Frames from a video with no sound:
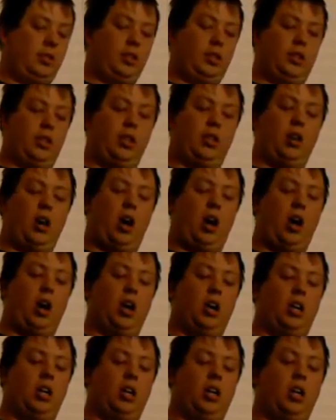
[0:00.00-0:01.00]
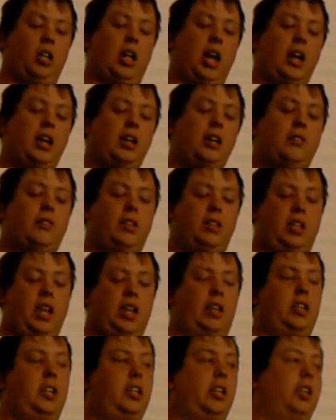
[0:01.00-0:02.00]
There are a lot of different
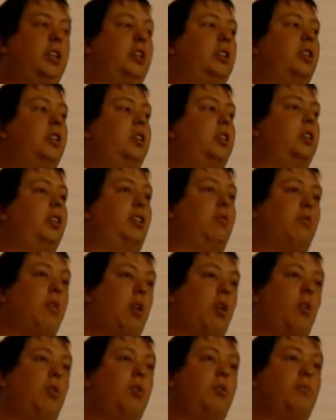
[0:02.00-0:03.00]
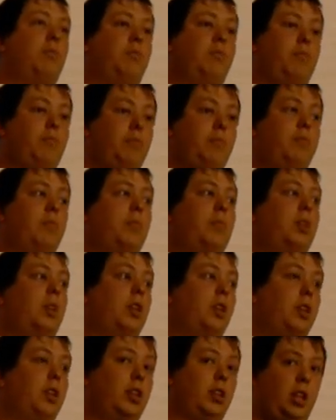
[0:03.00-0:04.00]
techniques to grow
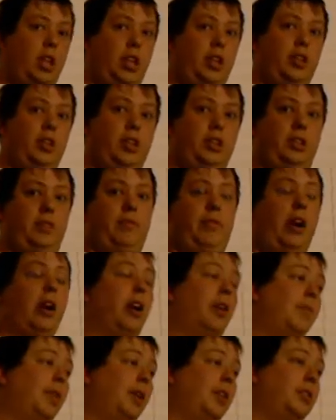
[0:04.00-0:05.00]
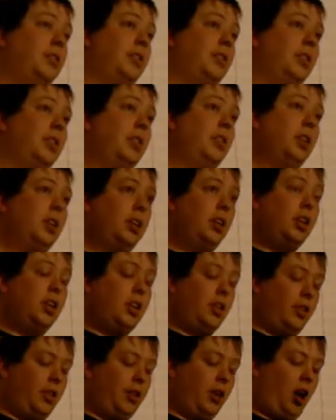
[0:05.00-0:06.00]
in these environments.
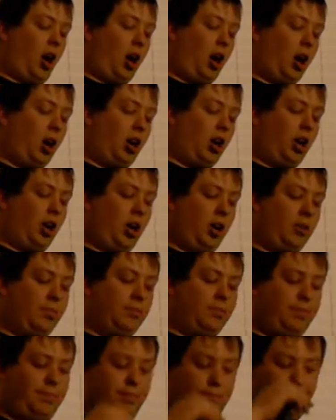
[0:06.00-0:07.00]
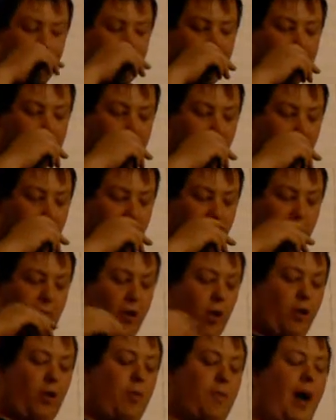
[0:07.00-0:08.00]
There are
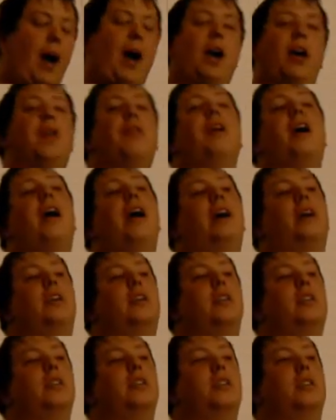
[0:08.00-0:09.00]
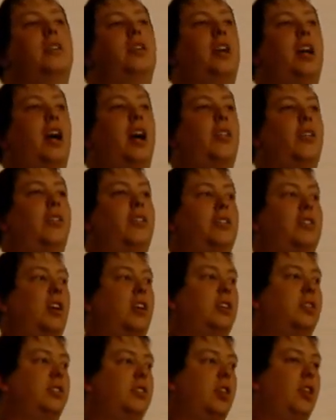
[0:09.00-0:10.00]
photobioreactors, and there's
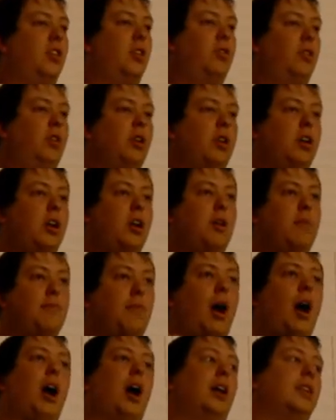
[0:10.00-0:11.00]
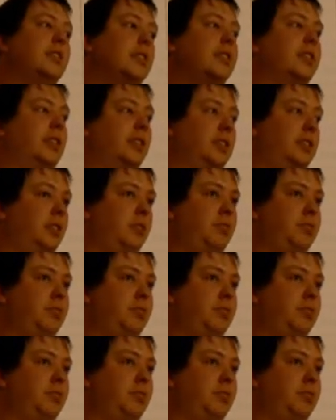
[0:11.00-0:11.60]
also pond systems.